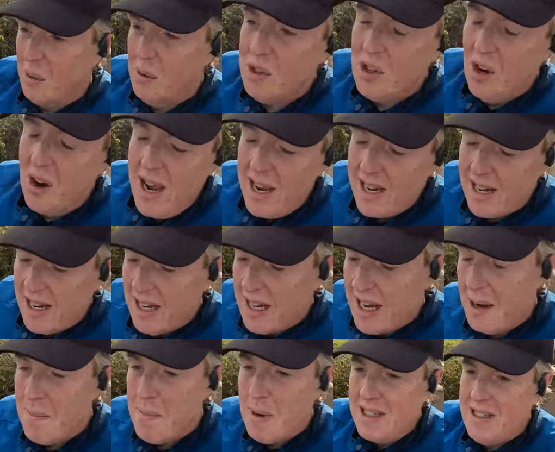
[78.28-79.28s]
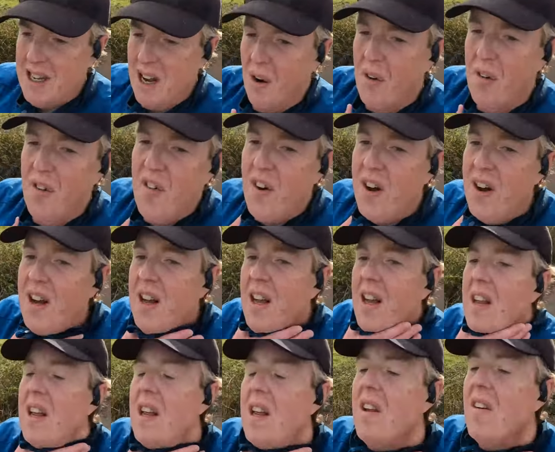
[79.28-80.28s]
so as I can keep myself
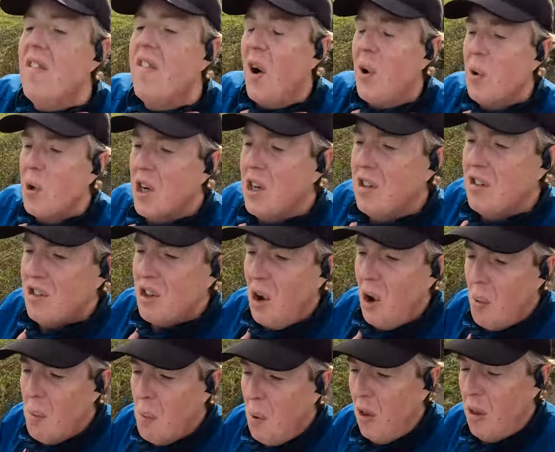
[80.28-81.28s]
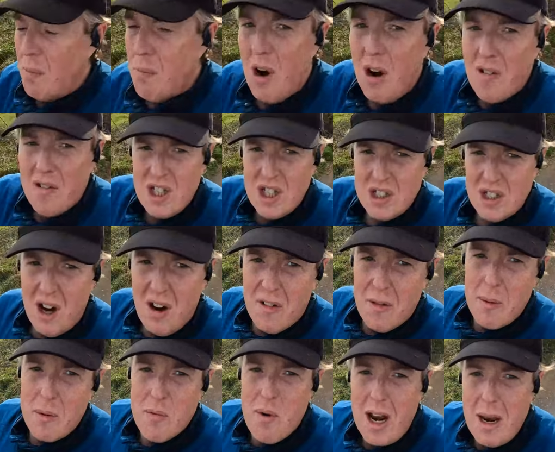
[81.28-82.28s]
focused on what the priorities are
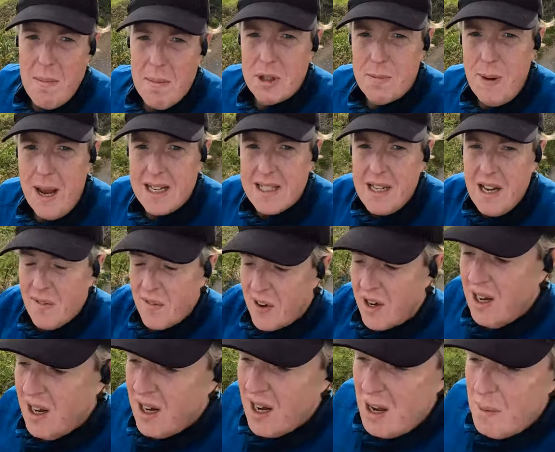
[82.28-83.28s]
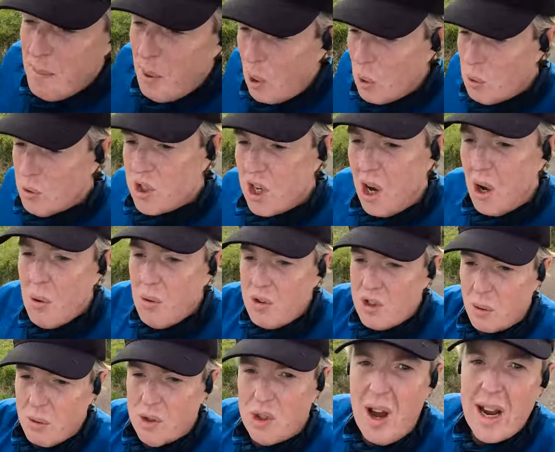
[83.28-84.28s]
from a running perspective, but also
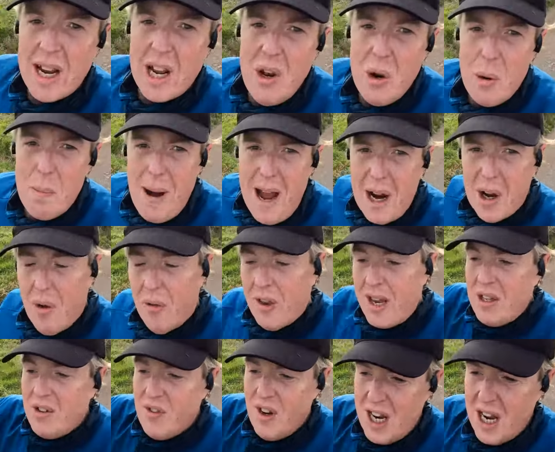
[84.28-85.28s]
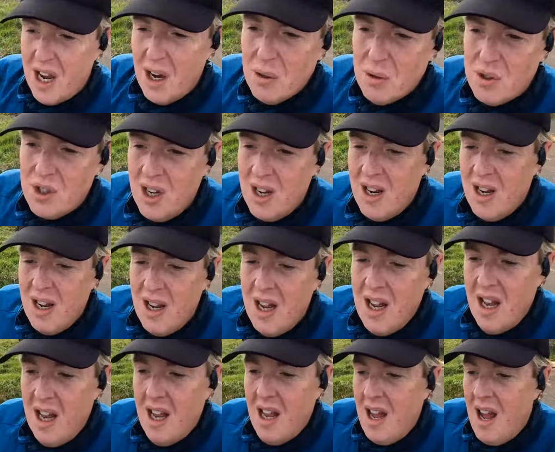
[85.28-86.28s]
so as I can look back on these videos
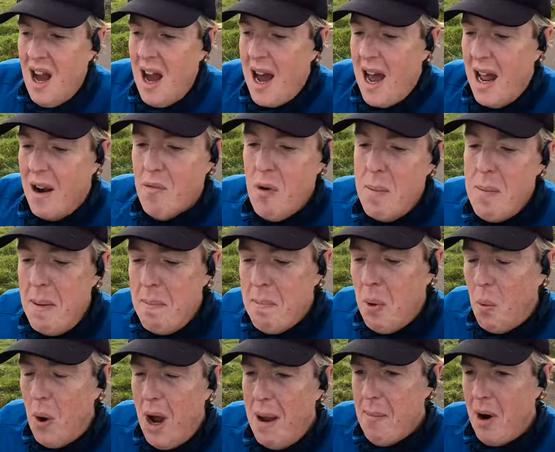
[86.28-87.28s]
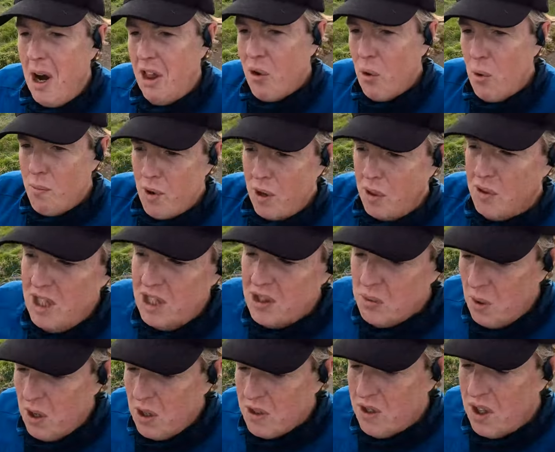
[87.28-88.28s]
and remember where my thought
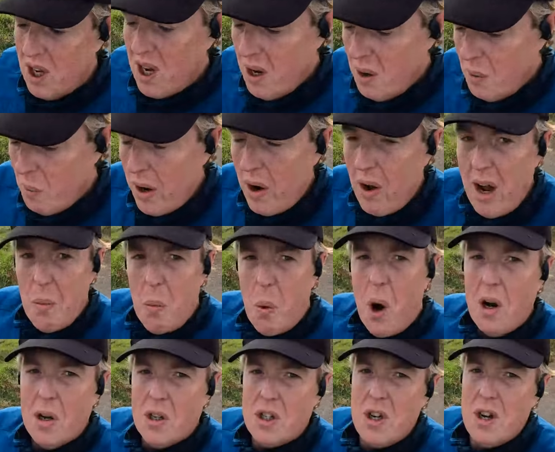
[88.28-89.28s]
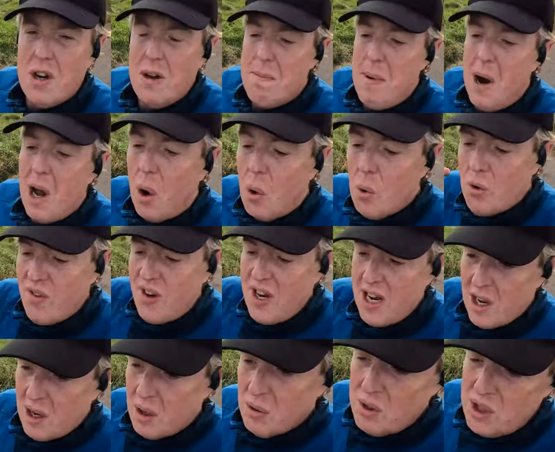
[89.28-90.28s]
process was. When I watch my old
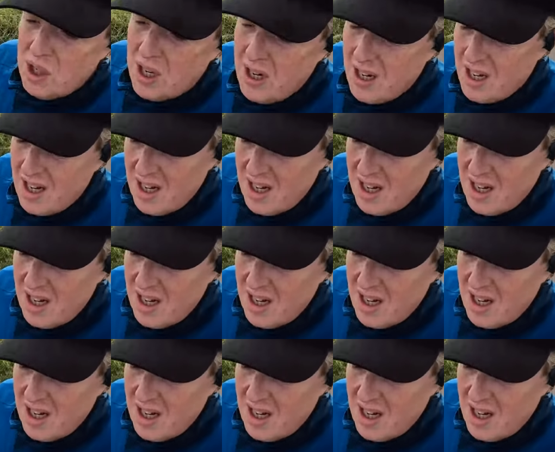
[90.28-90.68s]
videos